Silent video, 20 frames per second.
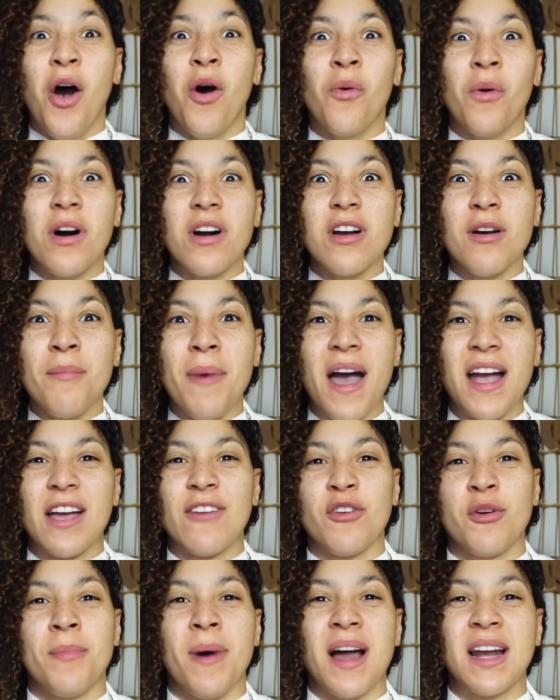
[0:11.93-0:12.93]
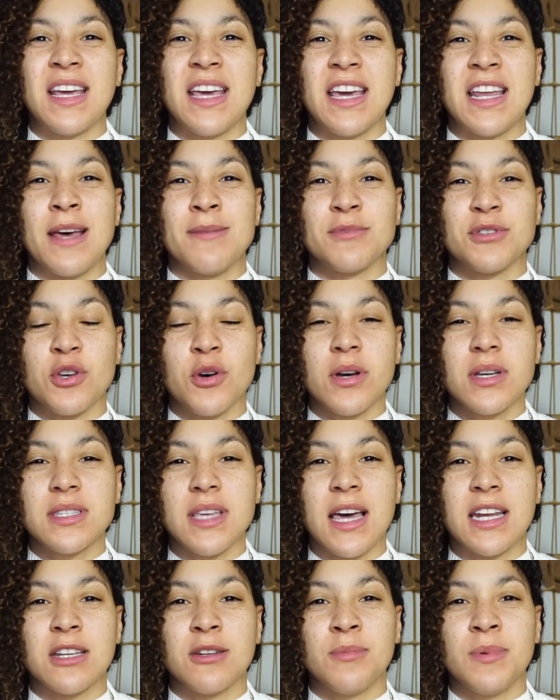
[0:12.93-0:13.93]
Welcome back everybody and I'm so
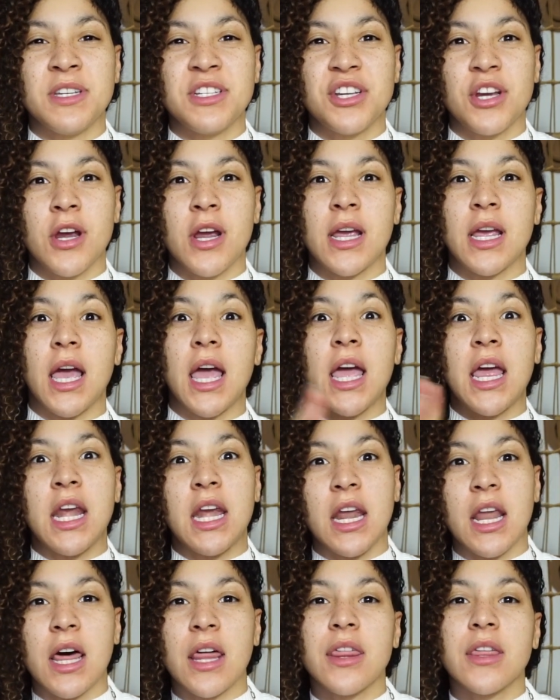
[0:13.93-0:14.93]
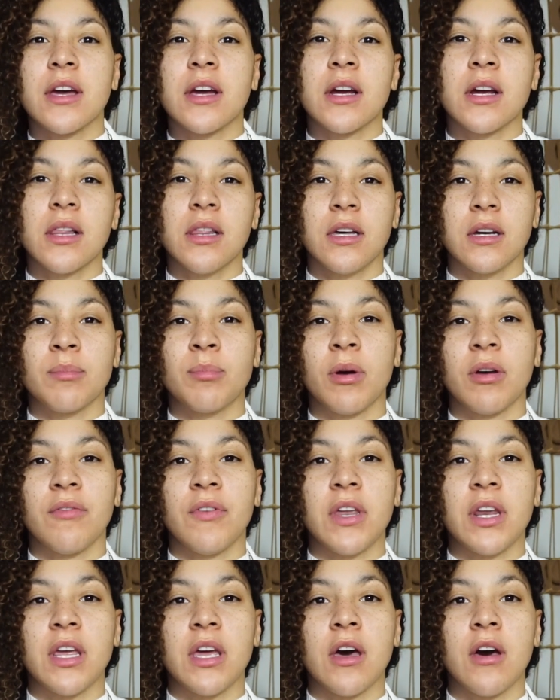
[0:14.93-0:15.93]
excited to be sharing another lookbook
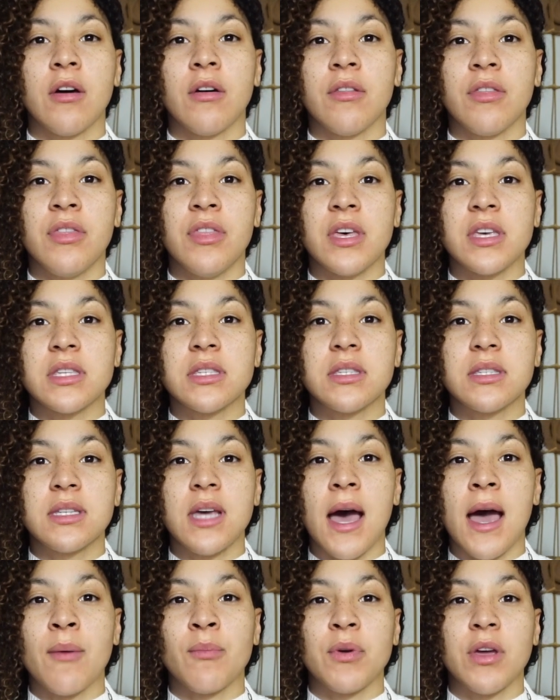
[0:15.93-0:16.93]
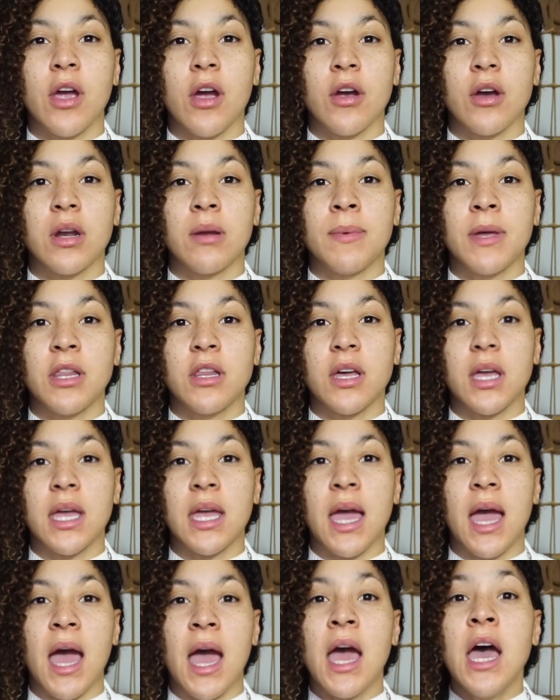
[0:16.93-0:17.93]
video. This time we are going to be
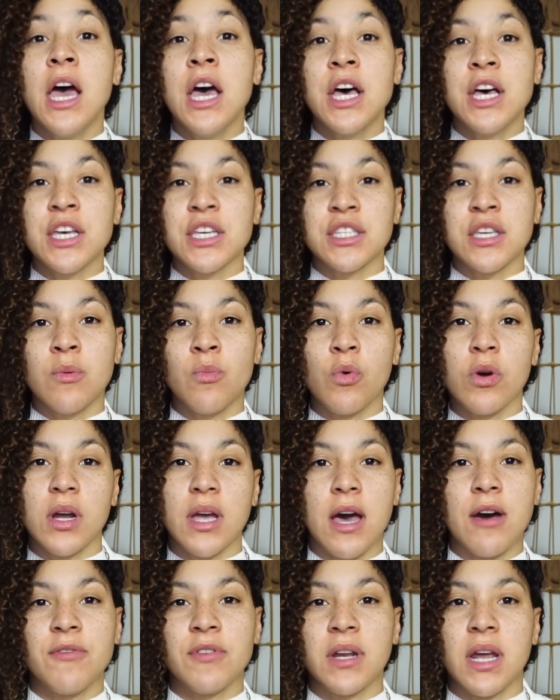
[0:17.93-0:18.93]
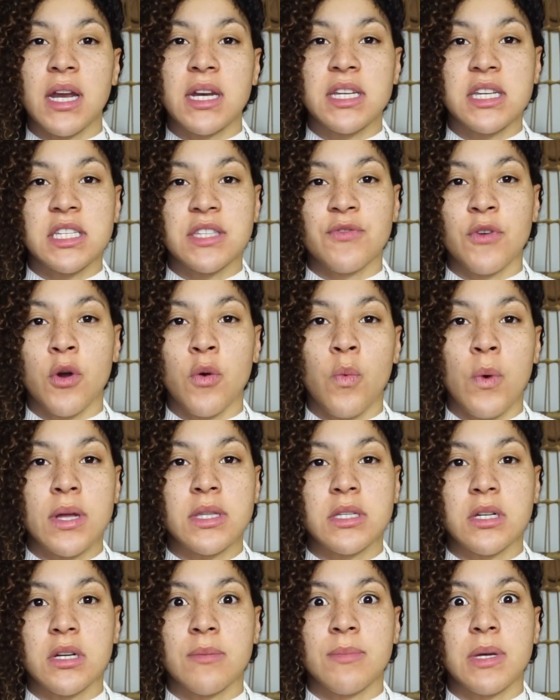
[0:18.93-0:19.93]
looking at some work outfit ideas for
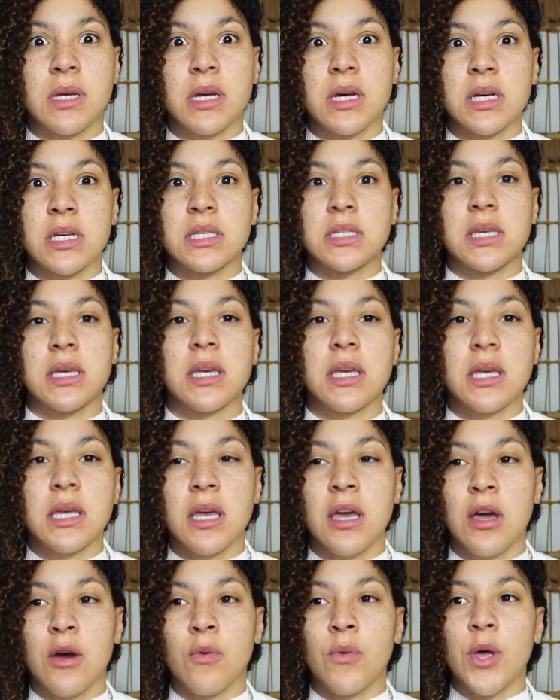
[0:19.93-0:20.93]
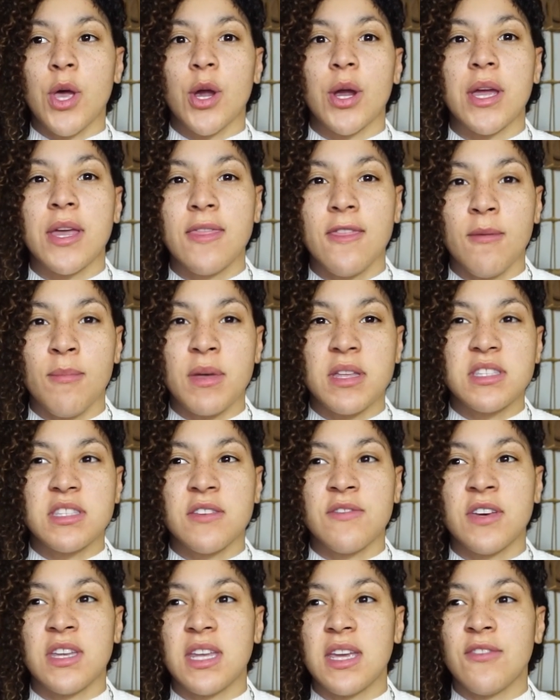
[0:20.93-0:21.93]
winter because we are in the midst
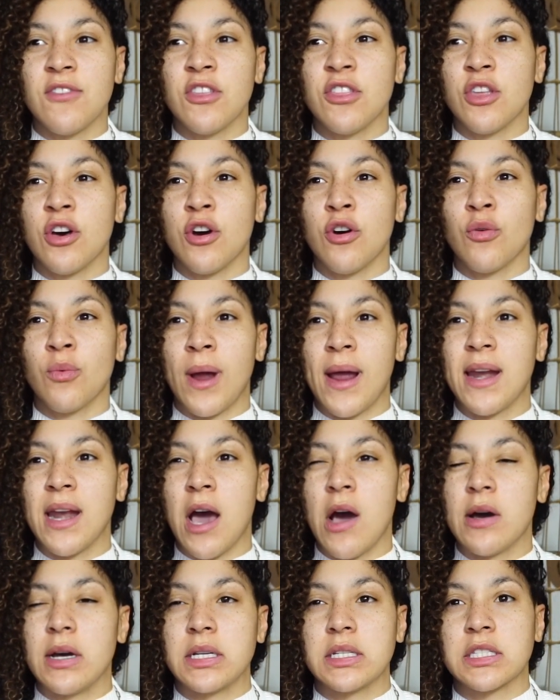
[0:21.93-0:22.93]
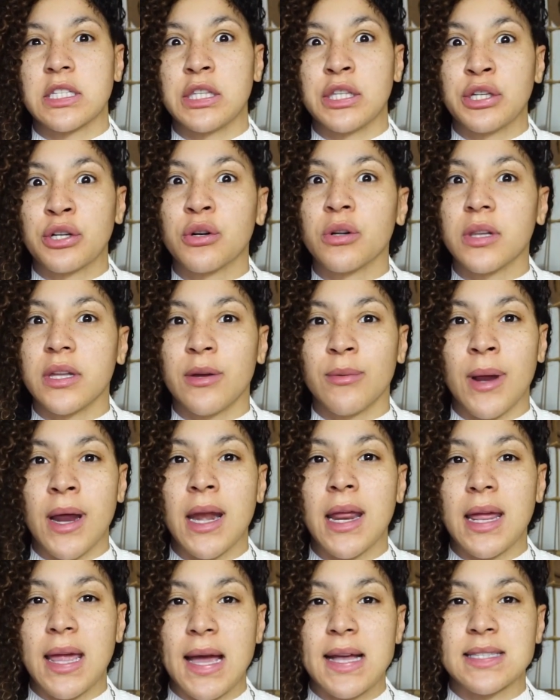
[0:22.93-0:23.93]
of it even though right now it is literally
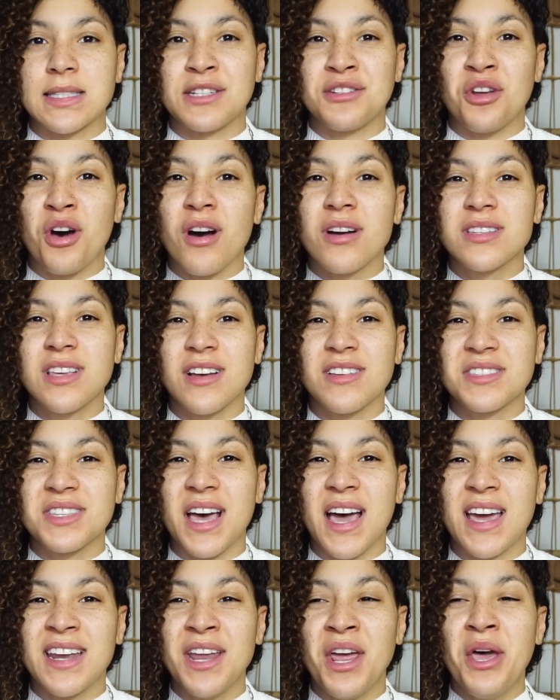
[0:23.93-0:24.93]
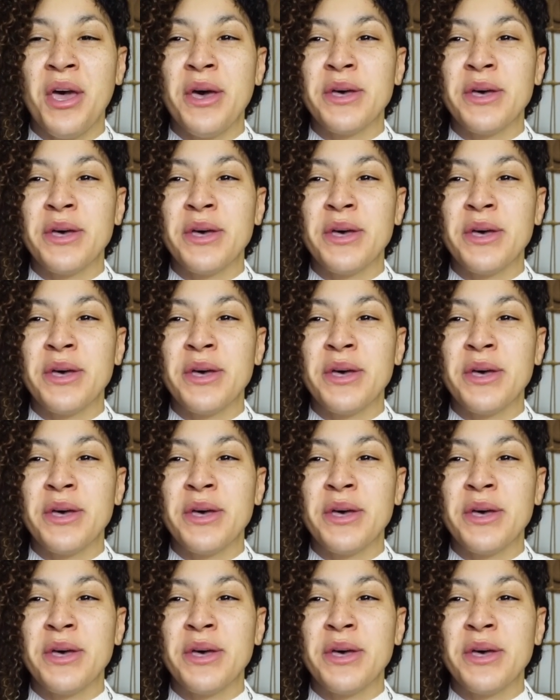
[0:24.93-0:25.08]
raining cats and dogs outside.